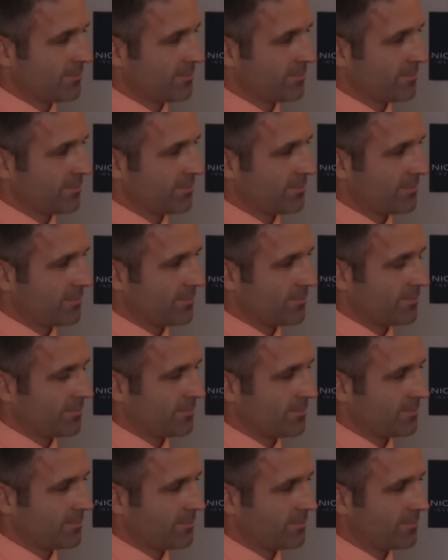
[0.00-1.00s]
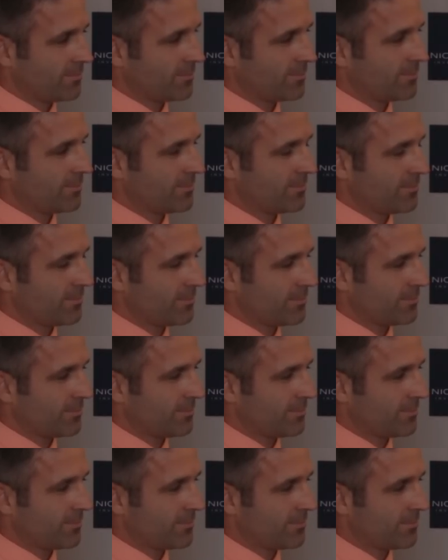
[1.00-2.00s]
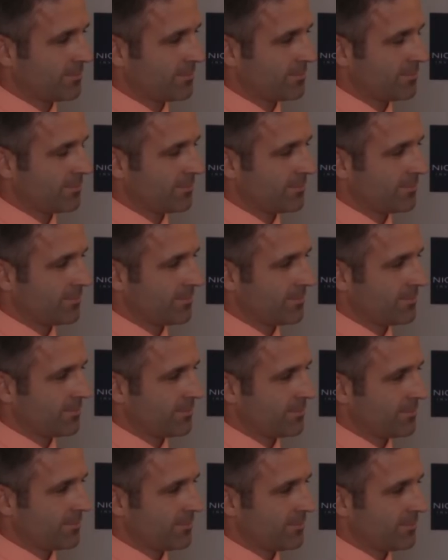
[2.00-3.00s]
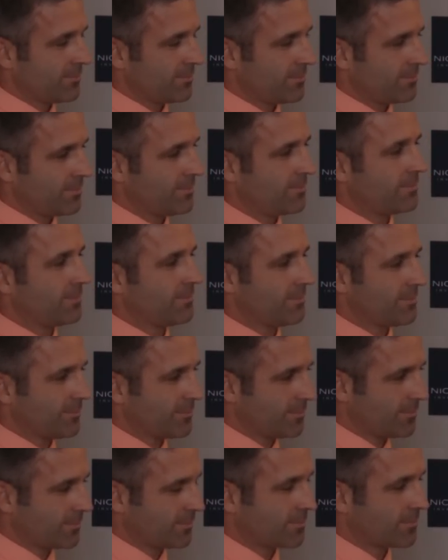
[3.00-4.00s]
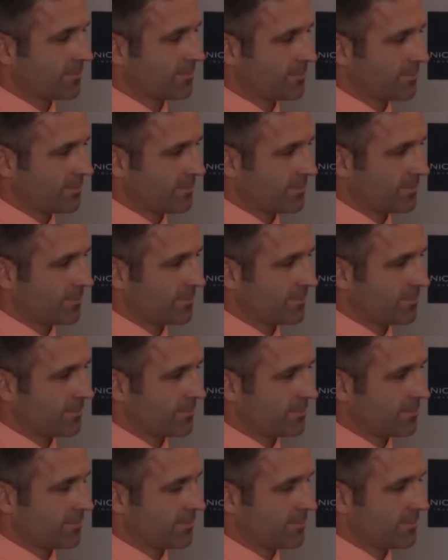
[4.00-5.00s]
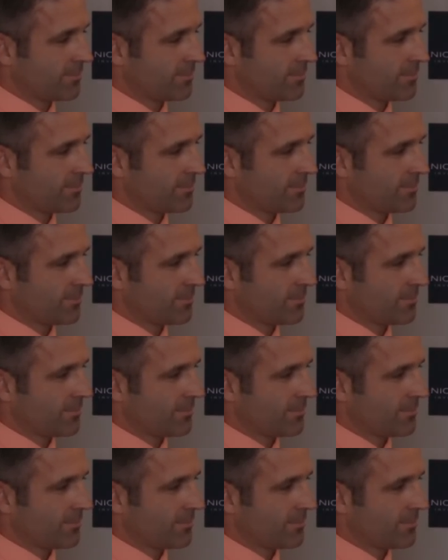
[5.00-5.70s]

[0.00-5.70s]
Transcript: No words are spoken by the person on screen.